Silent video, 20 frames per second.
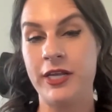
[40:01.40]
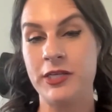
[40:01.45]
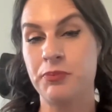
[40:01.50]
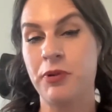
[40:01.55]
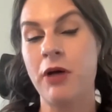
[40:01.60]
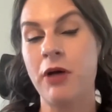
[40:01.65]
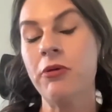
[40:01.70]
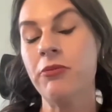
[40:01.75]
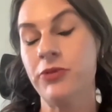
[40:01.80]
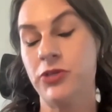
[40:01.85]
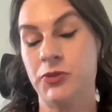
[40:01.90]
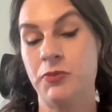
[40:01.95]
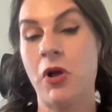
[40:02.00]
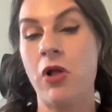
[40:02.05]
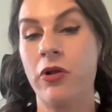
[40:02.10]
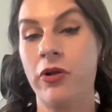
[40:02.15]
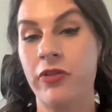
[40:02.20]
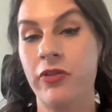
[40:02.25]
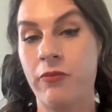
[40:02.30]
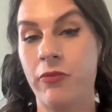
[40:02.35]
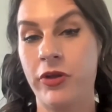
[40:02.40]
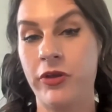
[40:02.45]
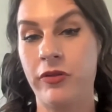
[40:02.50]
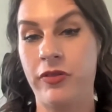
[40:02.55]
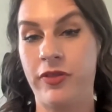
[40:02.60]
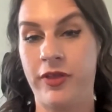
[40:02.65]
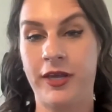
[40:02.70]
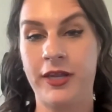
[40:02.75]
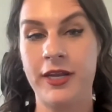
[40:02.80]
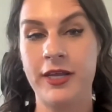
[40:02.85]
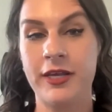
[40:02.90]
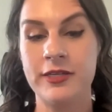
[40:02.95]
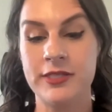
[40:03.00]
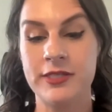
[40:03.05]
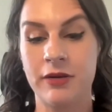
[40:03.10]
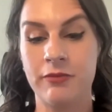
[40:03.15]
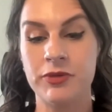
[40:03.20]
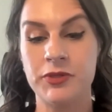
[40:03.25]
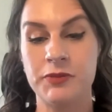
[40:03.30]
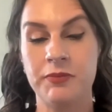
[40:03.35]
is probably smaller than what you think it is.
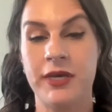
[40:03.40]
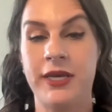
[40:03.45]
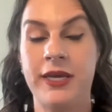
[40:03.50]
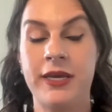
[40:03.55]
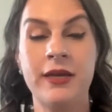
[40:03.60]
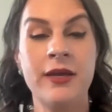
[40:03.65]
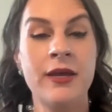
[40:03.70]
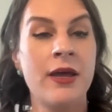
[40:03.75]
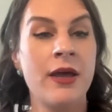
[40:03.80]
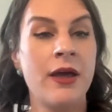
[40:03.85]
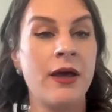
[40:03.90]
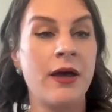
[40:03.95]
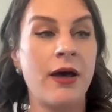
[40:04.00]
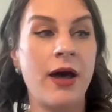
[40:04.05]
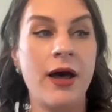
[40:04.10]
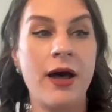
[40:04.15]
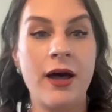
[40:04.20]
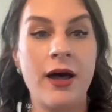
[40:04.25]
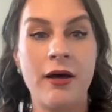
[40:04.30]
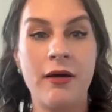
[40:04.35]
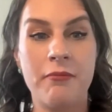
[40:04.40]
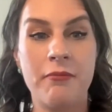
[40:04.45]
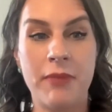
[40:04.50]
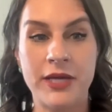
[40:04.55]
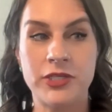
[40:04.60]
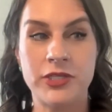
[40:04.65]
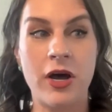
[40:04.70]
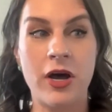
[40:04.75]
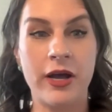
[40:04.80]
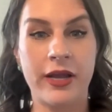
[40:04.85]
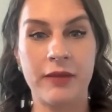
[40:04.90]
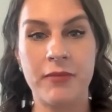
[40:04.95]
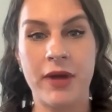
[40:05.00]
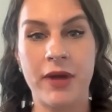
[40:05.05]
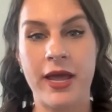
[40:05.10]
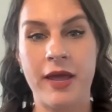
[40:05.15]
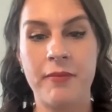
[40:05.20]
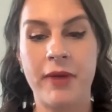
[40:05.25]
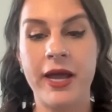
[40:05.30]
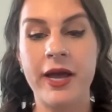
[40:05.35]
And it was me, my dog and
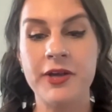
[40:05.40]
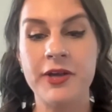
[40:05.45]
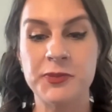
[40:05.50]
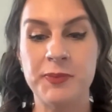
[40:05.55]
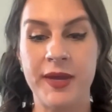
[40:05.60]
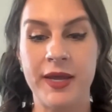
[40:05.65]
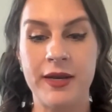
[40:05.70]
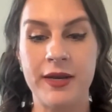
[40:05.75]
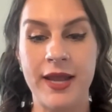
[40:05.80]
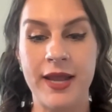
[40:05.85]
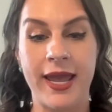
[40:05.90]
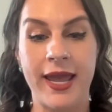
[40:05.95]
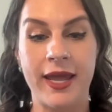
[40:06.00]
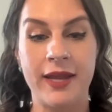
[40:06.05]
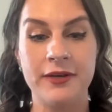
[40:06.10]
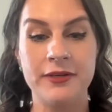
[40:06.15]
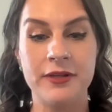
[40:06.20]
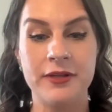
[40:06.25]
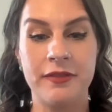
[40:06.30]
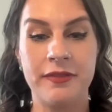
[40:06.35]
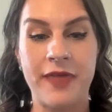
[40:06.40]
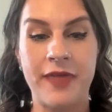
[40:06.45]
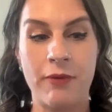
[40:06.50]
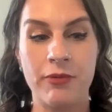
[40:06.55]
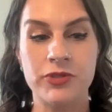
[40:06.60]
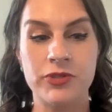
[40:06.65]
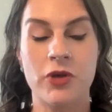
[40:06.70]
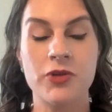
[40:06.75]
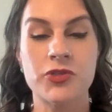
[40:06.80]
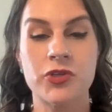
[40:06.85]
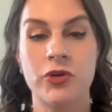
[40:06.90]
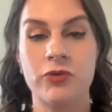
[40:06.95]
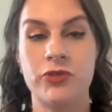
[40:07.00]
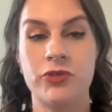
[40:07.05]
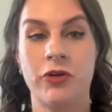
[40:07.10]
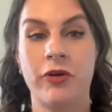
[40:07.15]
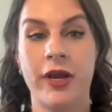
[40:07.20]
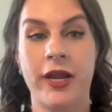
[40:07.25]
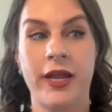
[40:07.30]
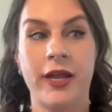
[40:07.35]
my husband. And that was also
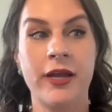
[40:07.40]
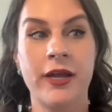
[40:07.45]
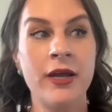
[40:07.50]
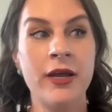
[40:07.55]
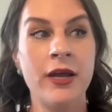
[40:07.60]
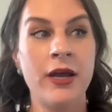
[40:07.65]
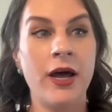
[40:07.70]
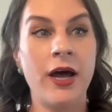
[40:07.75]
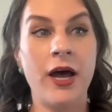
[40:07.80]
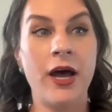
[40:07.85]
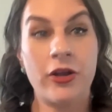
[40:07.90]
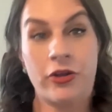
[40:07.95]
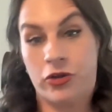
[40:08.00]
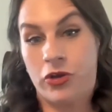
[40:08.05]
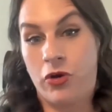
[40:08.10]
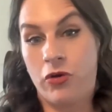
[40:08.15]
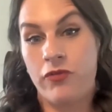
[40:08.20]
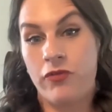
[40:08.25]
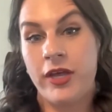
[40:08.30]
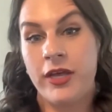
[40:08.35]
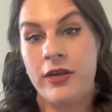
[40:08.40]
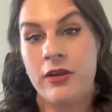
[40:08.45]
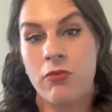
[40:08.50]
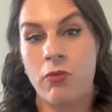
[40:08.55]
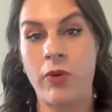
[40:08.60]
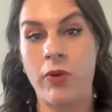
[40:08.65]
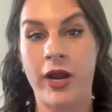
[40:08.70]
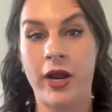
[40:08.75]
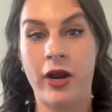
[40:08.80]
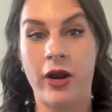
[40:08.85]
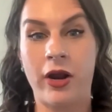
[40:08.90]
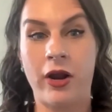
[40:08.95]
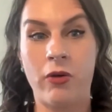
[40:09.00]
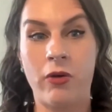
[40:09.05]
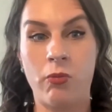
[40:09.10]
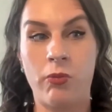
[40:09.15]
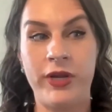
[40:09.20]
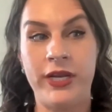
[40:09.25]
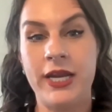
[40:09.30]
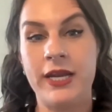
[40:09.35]
during COVID,
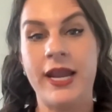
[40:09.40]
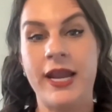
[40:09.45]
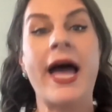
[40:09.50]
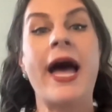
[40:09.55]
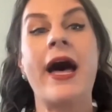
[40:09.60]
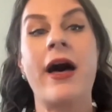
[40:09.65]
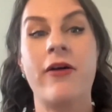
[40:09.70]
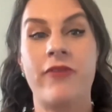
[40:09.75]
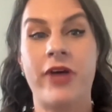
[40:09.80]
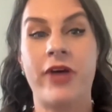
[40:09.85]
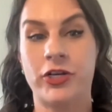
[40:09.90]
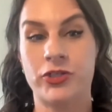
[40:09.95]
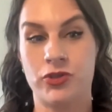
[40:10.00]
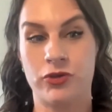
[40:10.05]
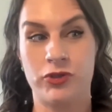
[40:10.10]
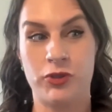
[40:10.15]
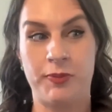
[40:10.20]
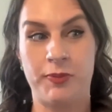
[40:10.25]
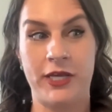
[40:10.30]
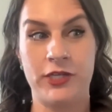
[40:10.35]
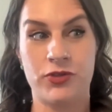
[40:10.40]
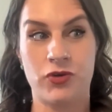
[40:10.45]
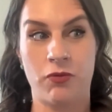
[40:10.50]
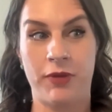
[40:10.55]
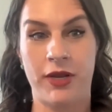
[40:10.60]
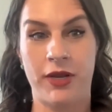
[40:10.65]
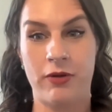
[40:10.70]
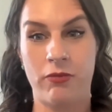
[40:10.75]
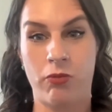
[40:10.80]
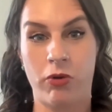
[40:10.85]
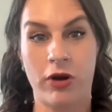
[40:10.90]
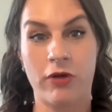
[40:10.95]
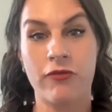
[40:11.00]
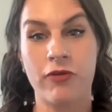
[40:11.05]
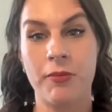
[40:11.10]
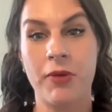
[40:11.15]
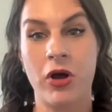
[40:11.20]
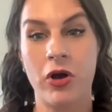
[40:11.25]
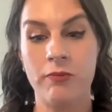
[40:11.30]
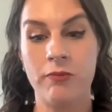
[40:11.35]
where we didn't have extra space for me to work
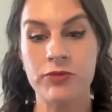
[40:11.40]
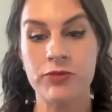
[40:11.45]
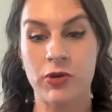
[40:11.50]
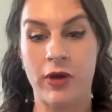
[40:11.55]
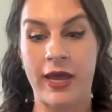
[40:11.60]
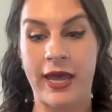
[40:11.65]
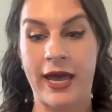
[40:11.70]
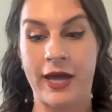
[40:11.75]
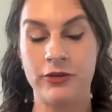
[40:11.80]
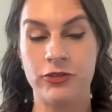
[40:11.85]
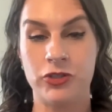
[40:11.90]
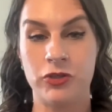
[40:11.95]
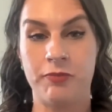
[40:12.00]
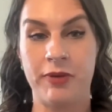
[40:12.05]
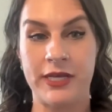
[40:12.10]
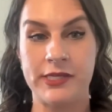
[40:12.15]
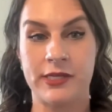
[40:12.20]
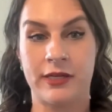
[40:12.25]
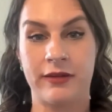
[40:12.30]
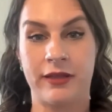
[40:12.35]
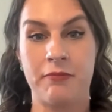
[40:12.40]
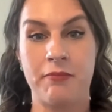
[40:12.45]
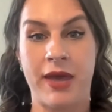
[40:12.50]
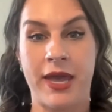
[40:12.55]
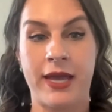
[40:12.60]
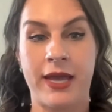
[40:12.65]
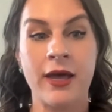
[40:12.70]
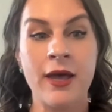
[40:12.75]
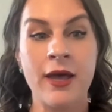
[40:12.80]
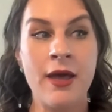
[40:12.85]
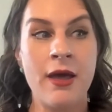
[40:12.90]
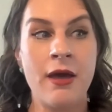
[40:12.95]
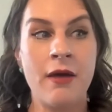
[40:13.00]
from home. So I had to basically make